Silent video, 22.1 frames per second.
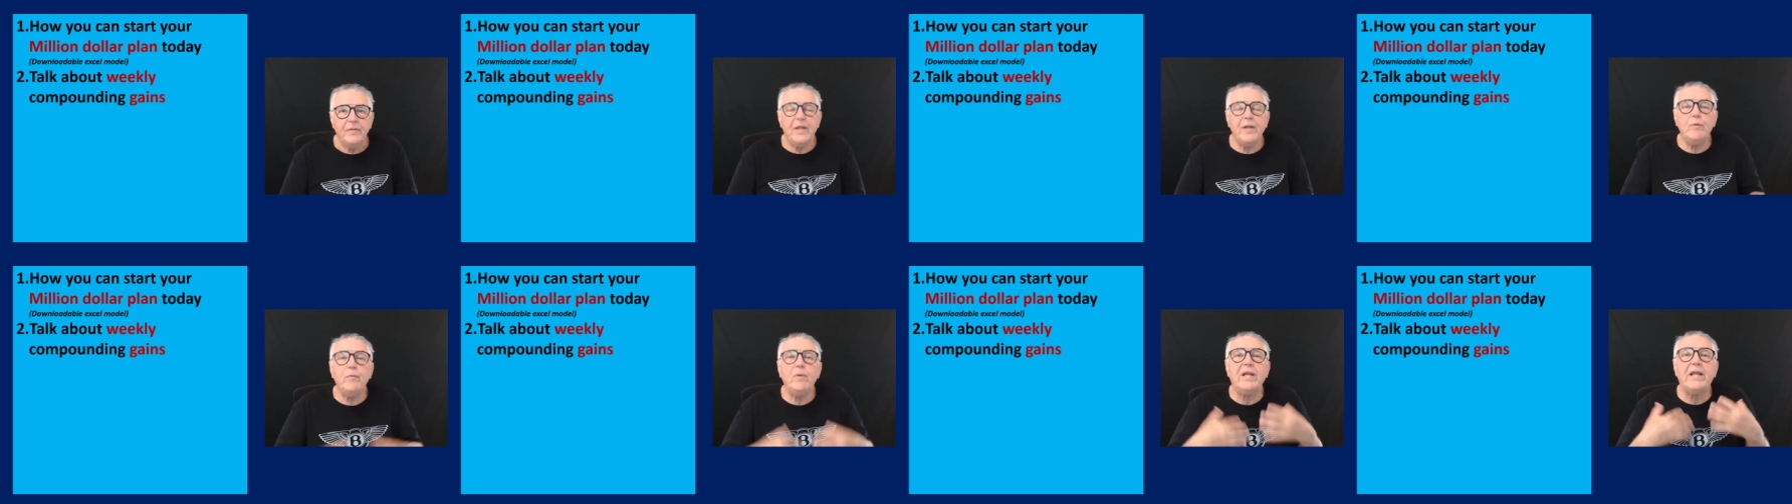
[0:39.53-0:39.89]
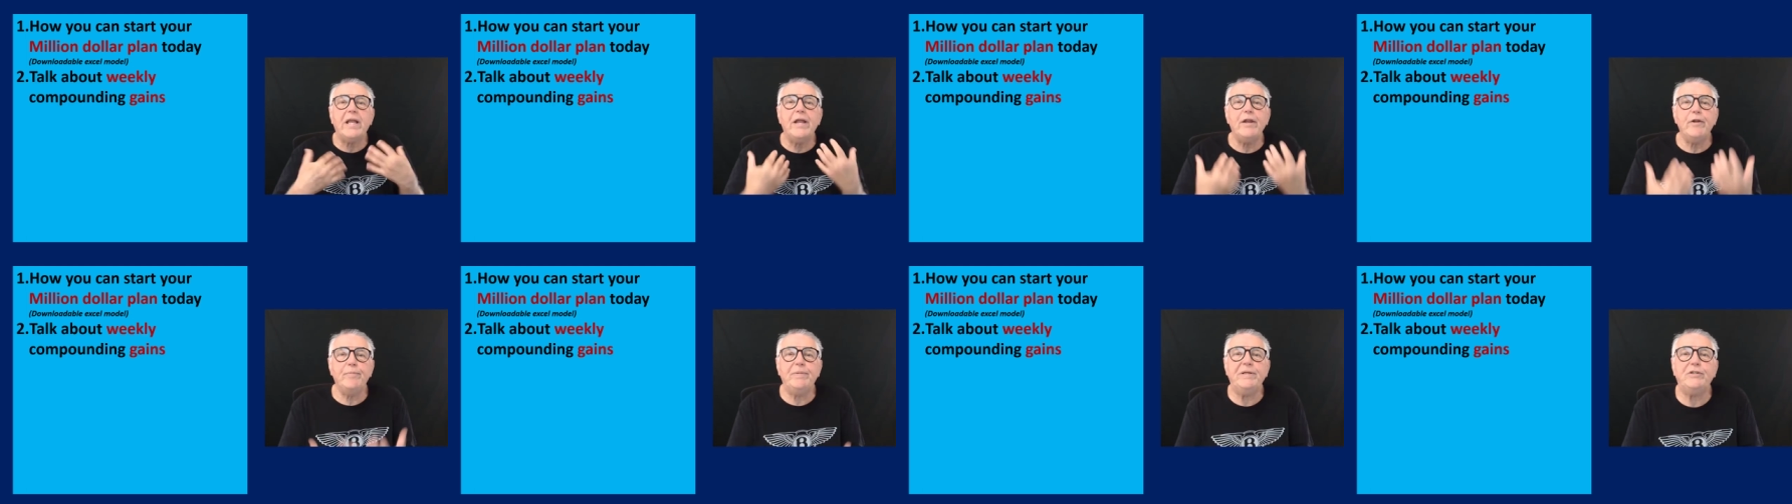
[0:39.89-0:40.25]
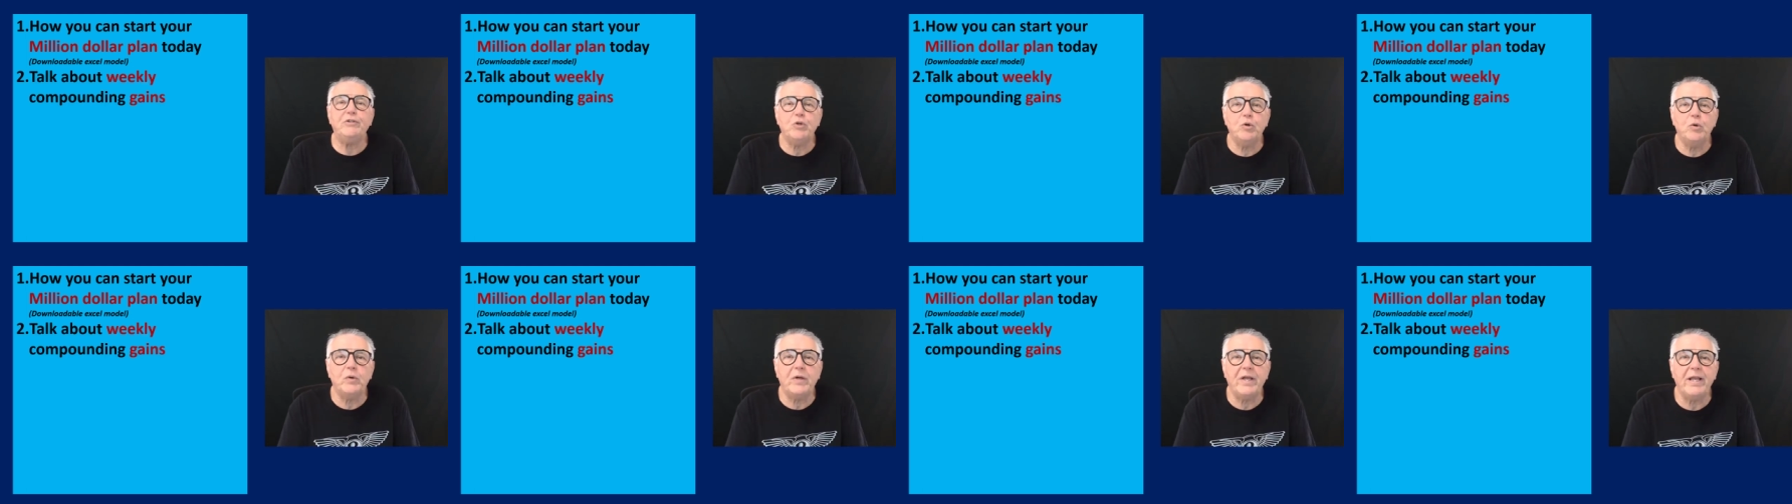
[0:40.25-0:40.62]
Then we're going to be
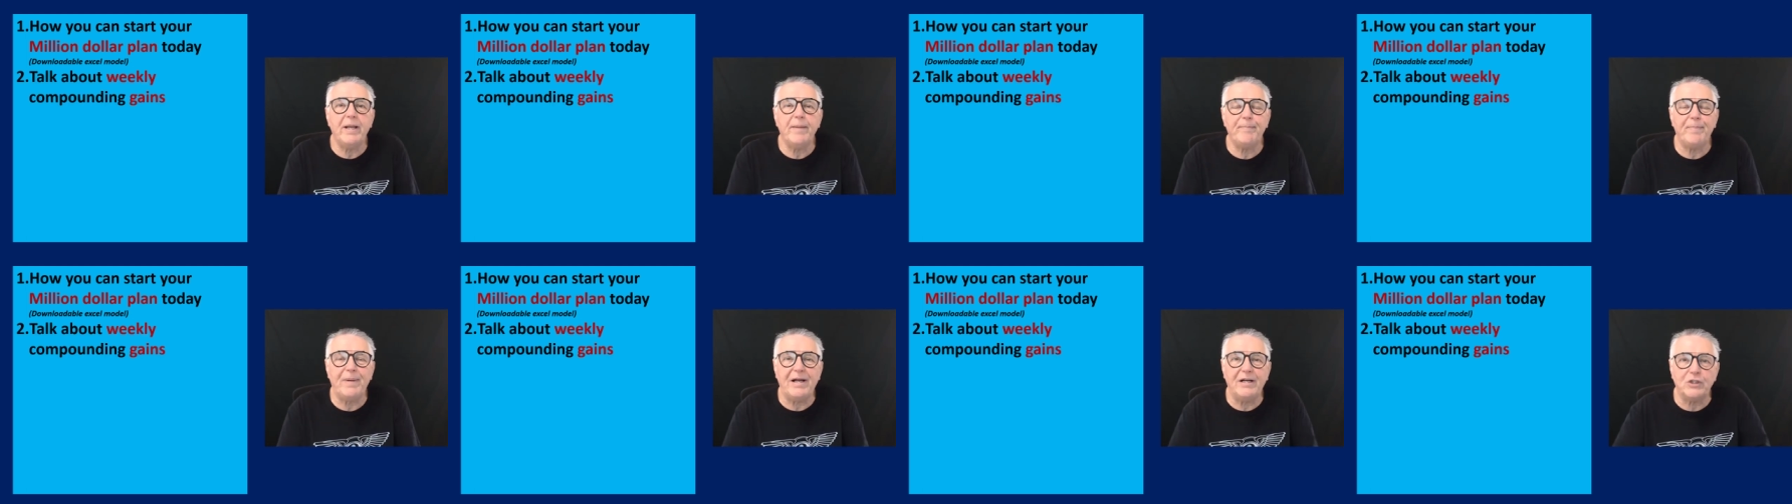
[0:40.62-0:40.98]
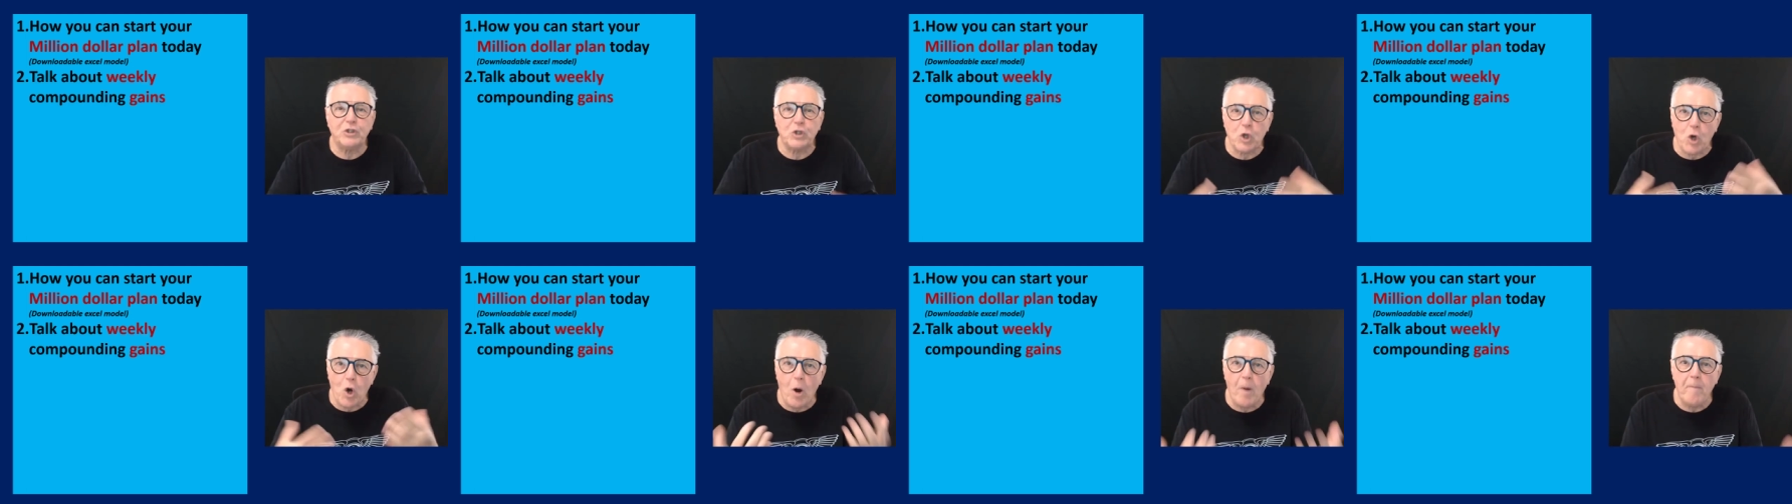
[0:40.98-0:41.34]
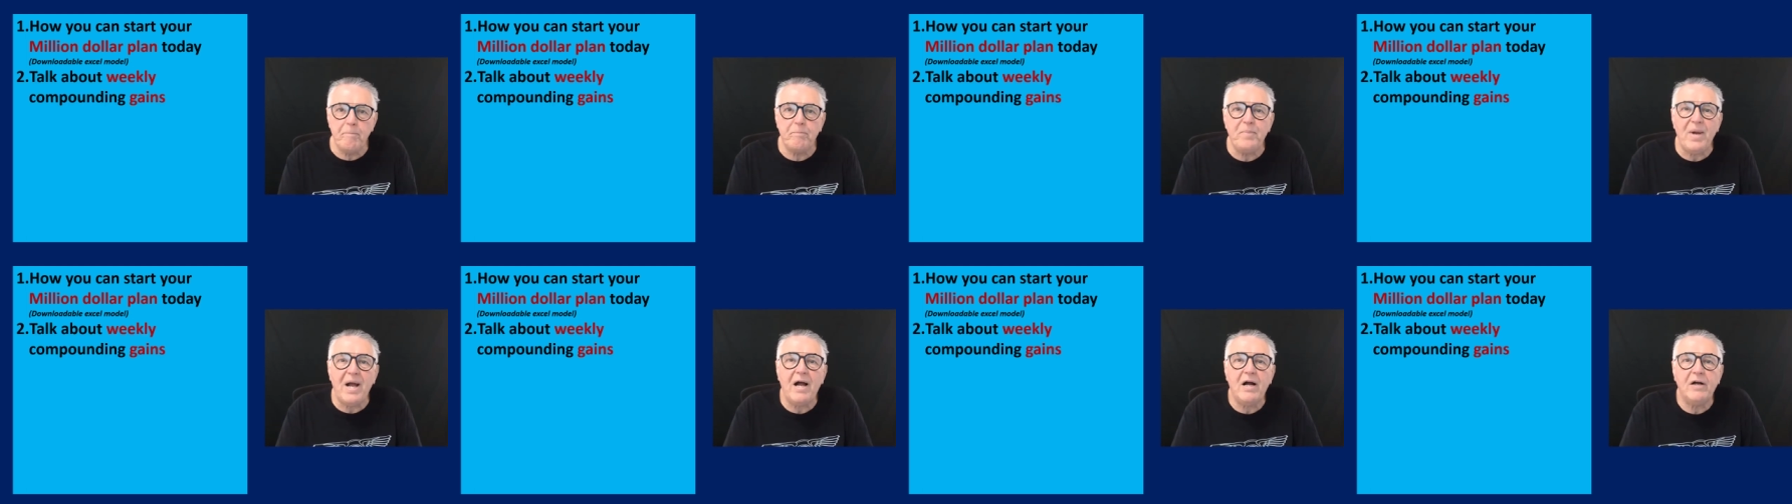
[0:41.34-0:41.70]
talking about
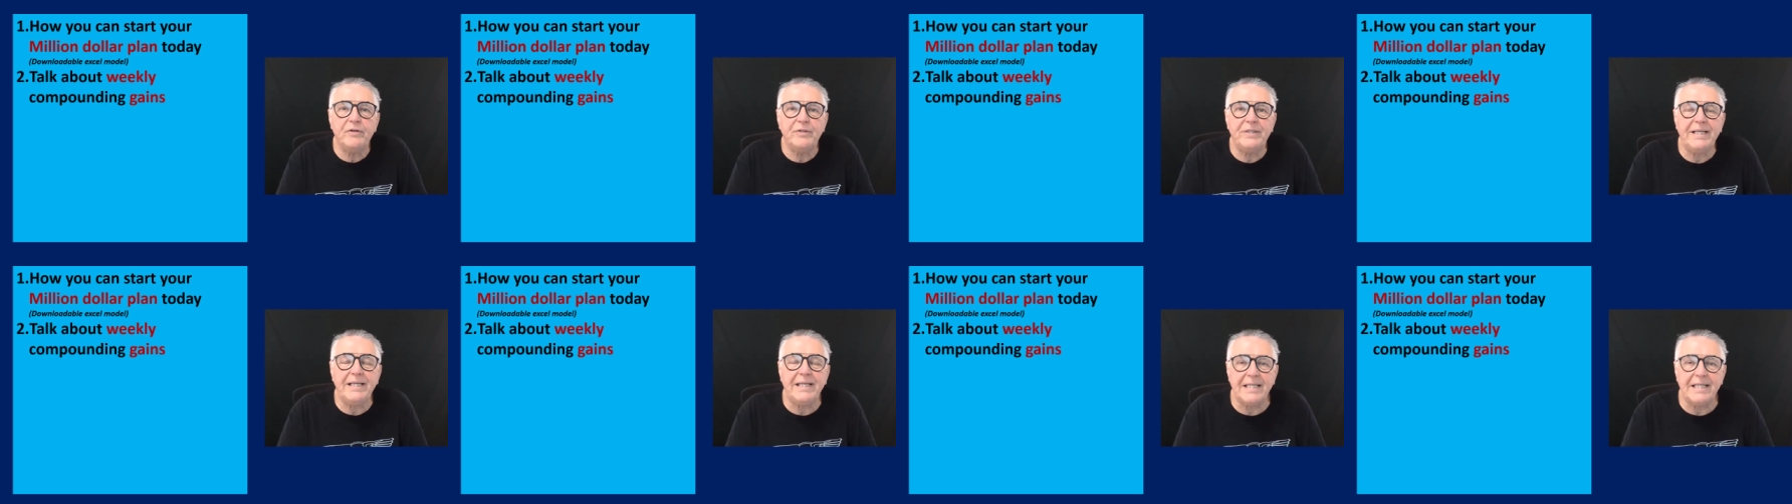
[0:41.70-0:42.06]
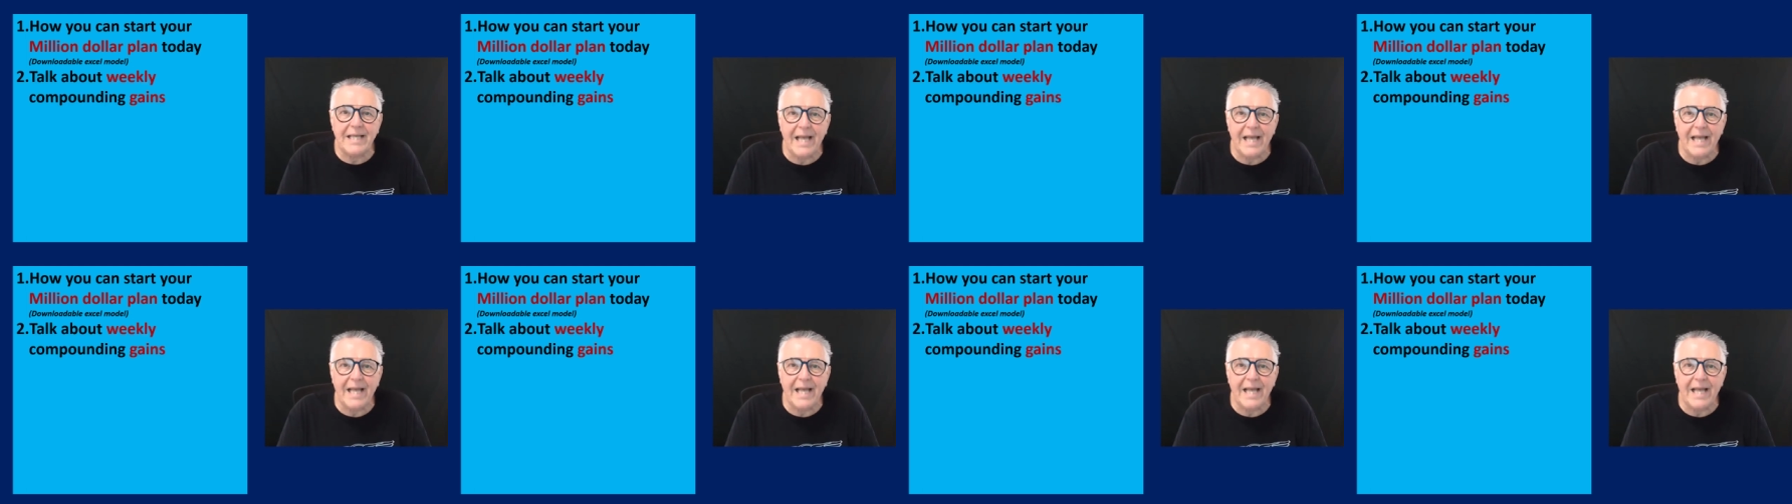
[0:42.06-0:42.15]
compounding